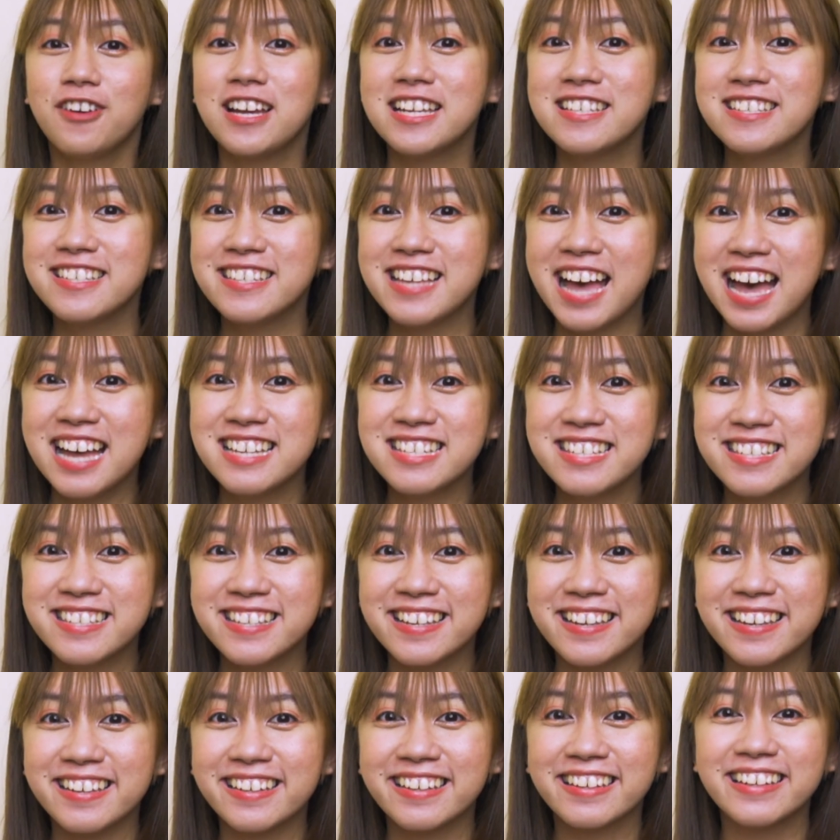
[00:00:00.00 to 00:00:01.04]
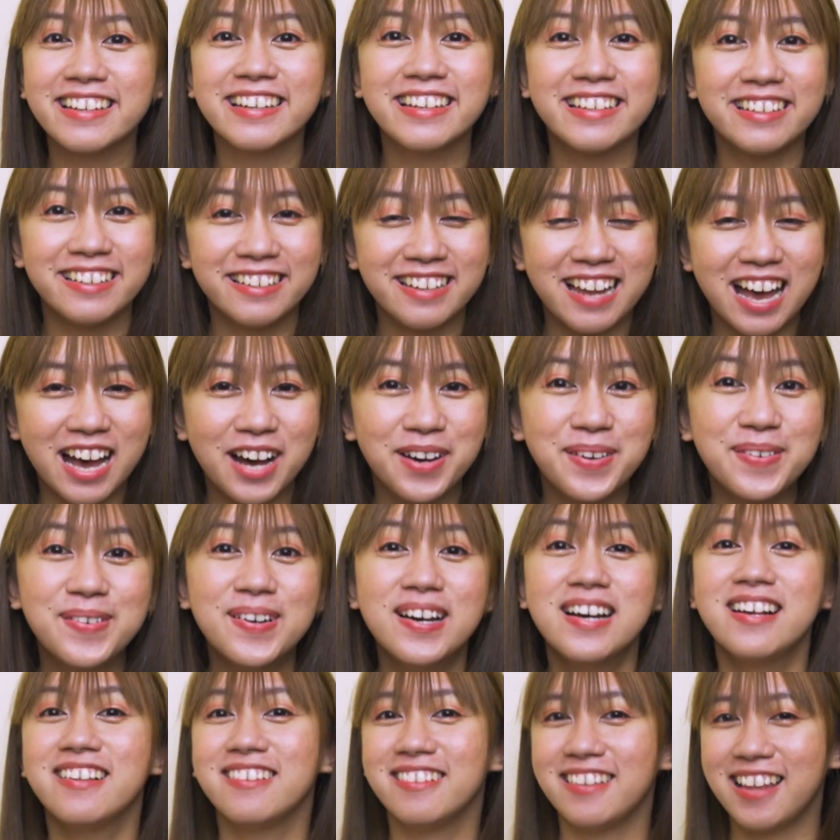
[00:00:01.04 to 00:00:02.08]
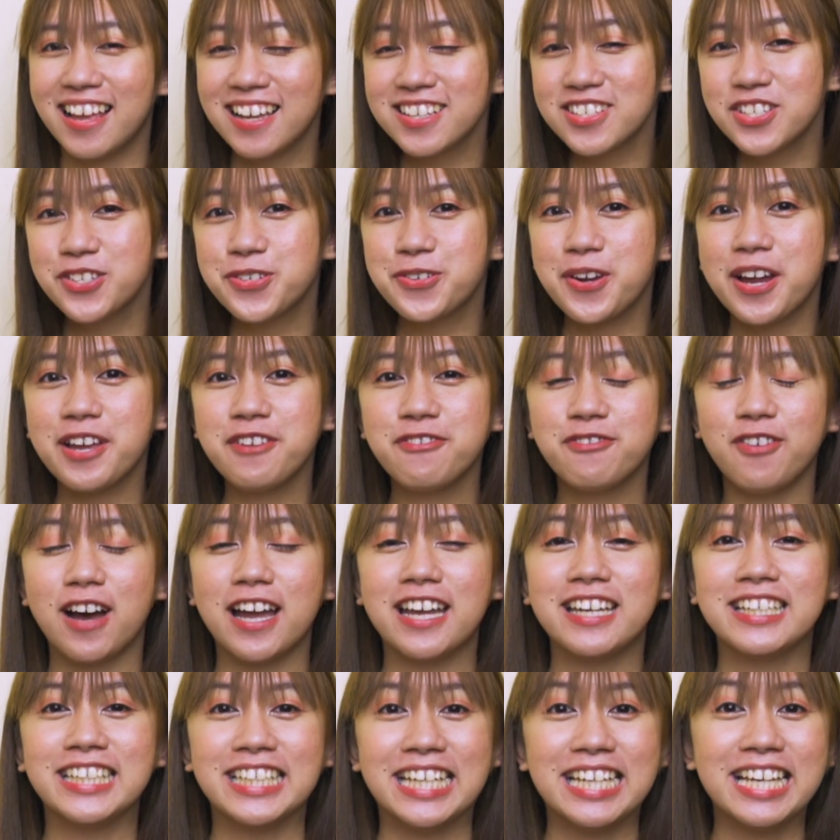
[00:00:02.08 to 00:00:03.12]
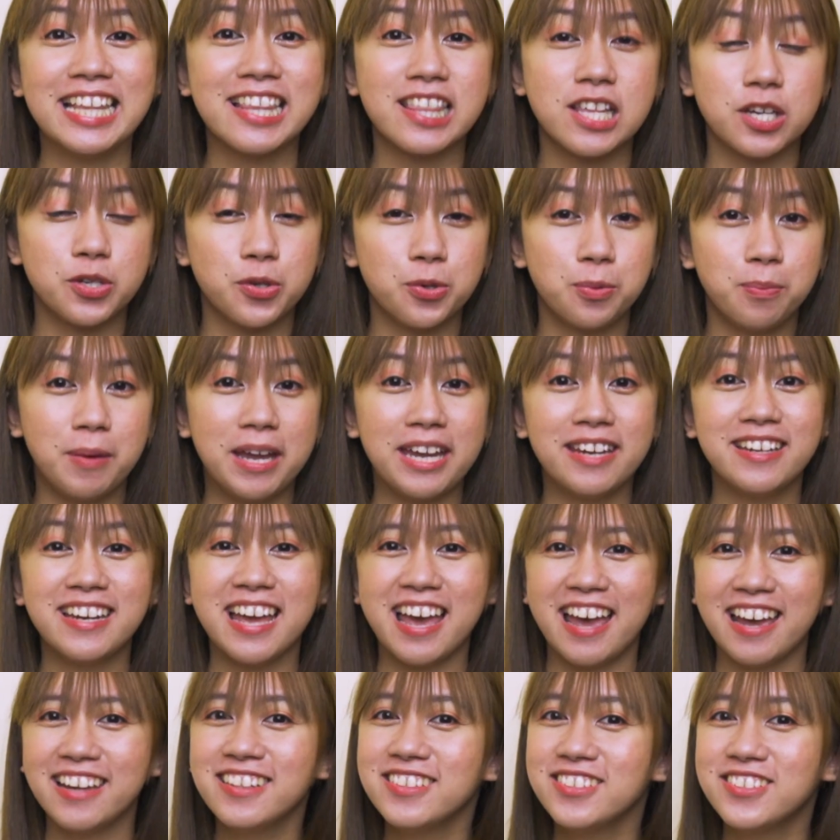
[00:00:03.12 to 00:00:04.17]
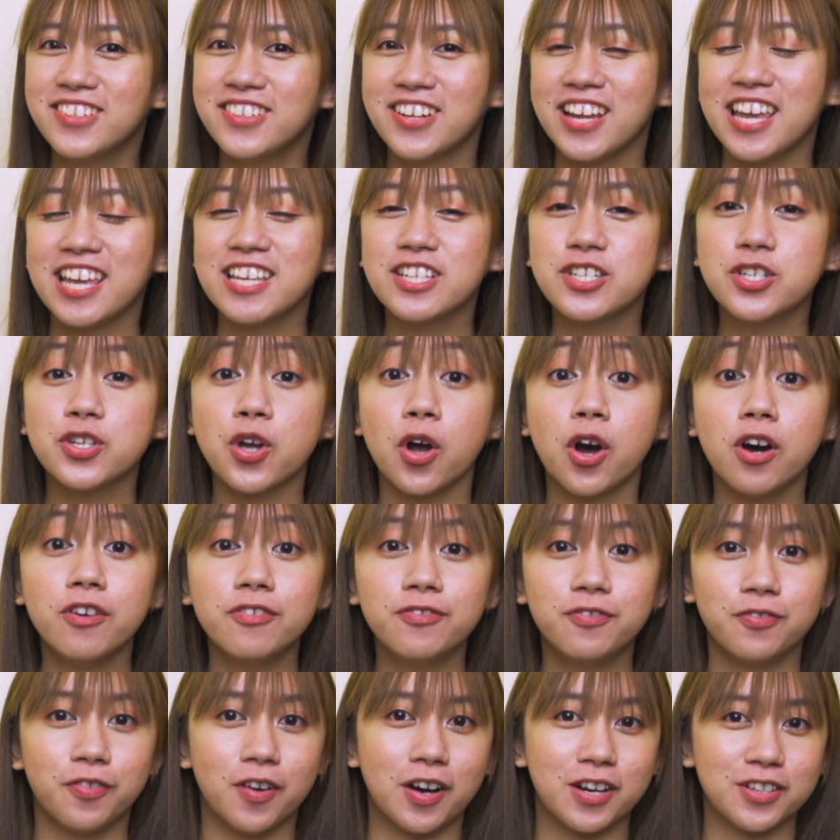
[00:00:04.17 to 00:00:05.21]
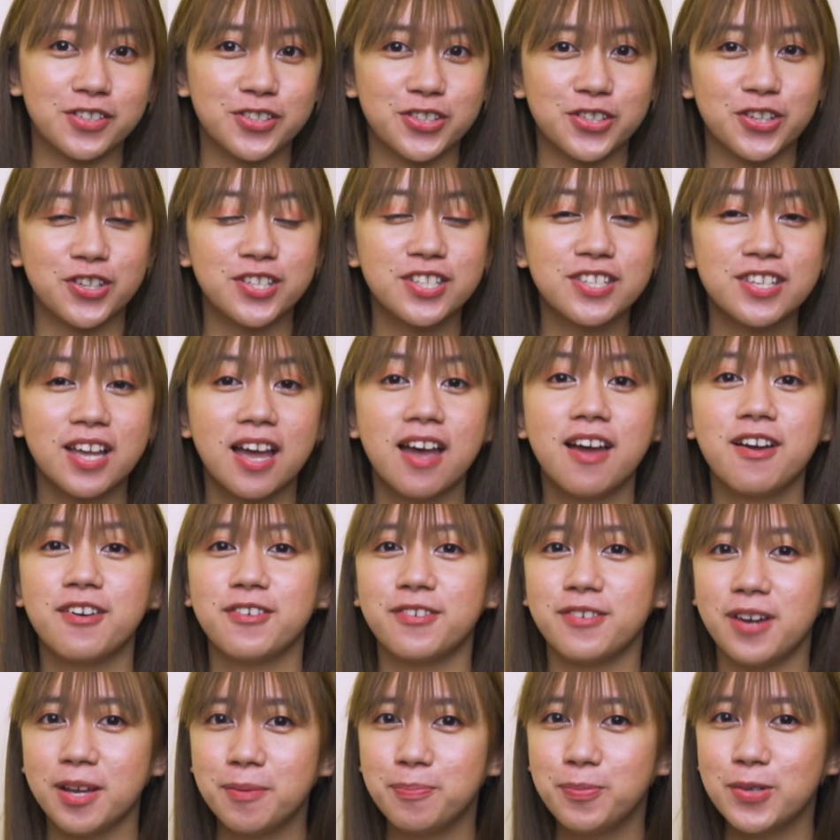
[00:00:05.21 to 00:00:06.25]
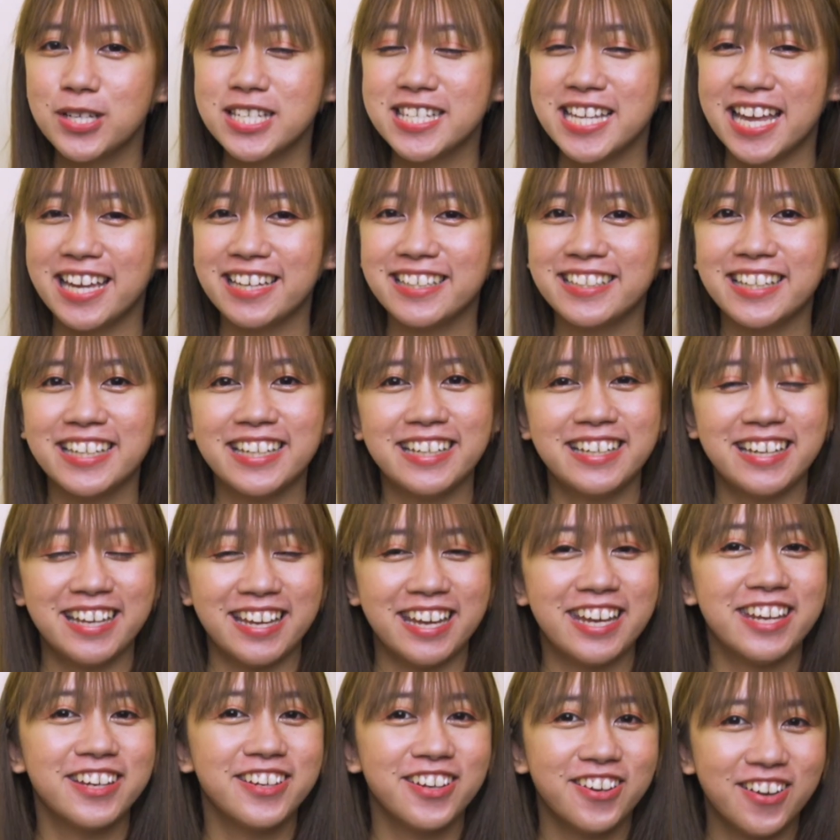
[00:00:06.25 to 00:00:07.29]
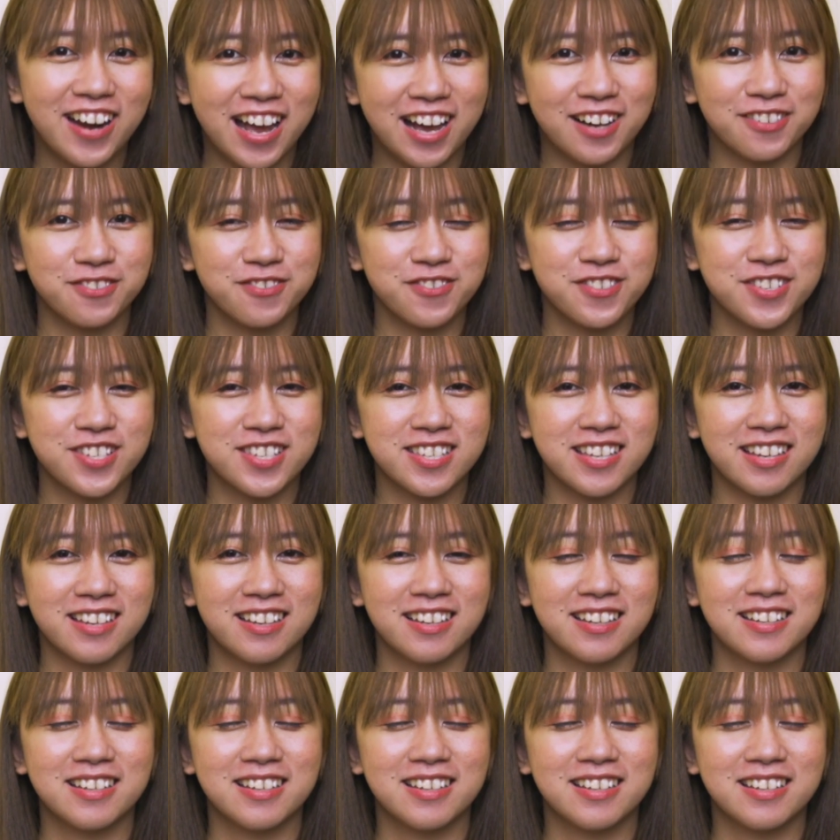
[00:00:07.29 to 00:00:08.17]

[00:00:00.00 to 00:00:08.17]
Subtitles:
Fantastic! Now, let's try finding the domain and range of functions represented in graphs.